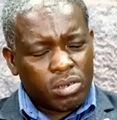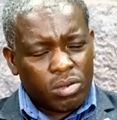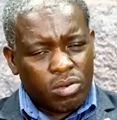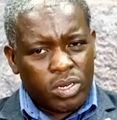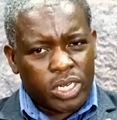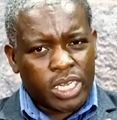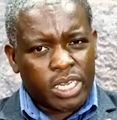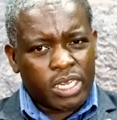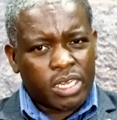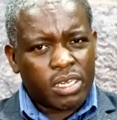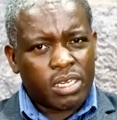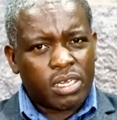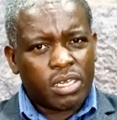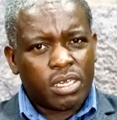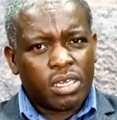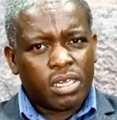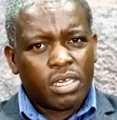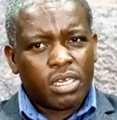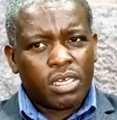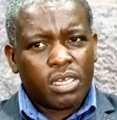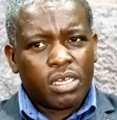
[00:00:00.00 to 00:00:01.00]
okay
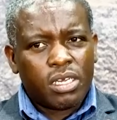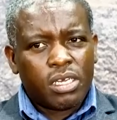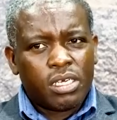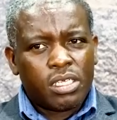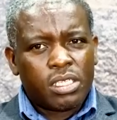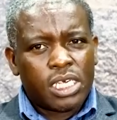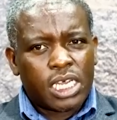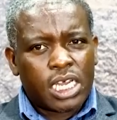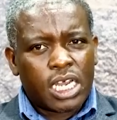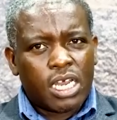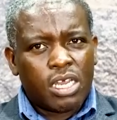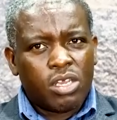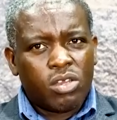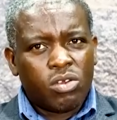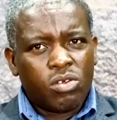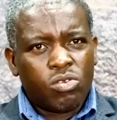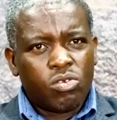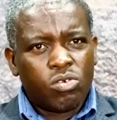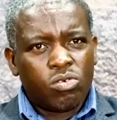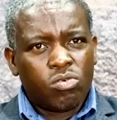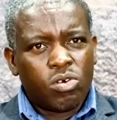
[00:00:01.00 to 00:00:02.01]
saka you
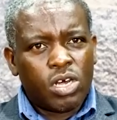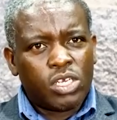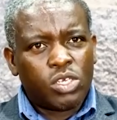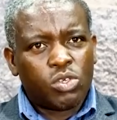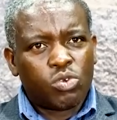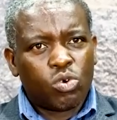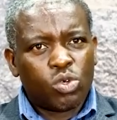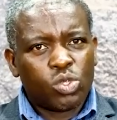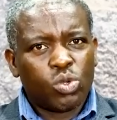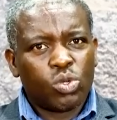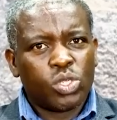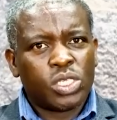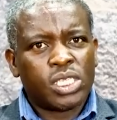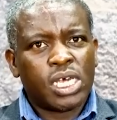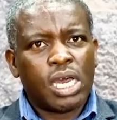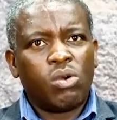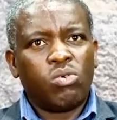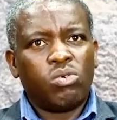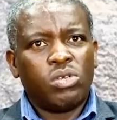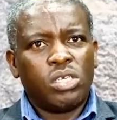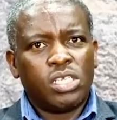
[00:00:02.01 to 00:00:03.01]
don't want to also
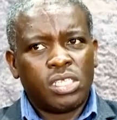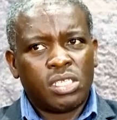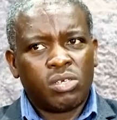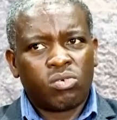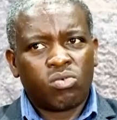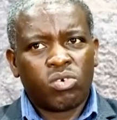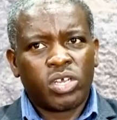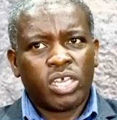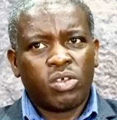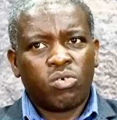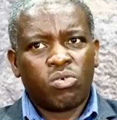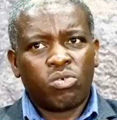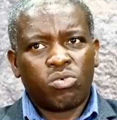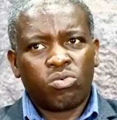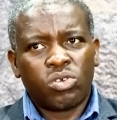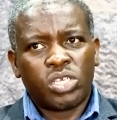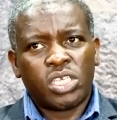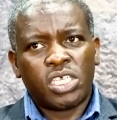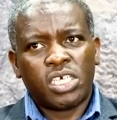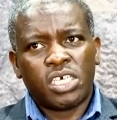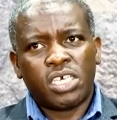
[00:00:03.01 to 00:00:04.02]
sound sekunge uri
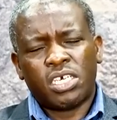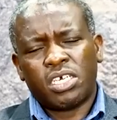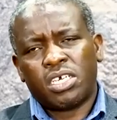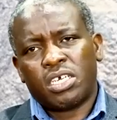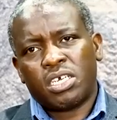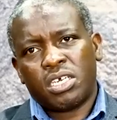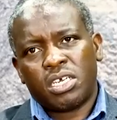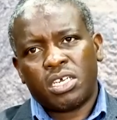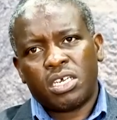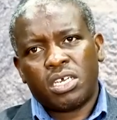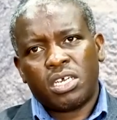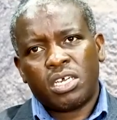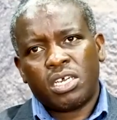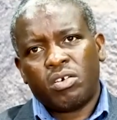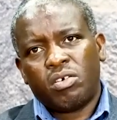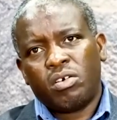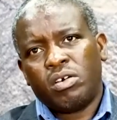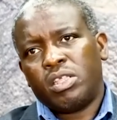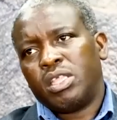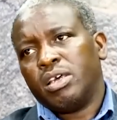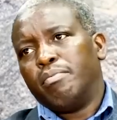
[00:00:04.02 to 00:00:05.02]
kuti
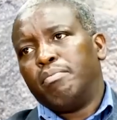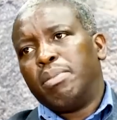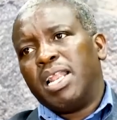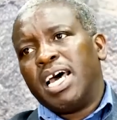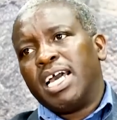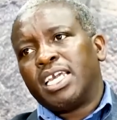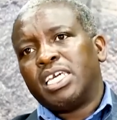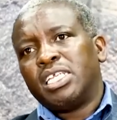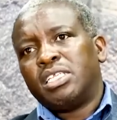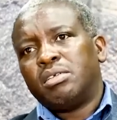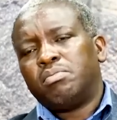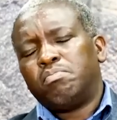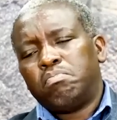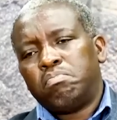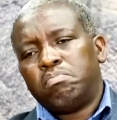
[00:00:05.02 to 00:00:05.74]
with a blanket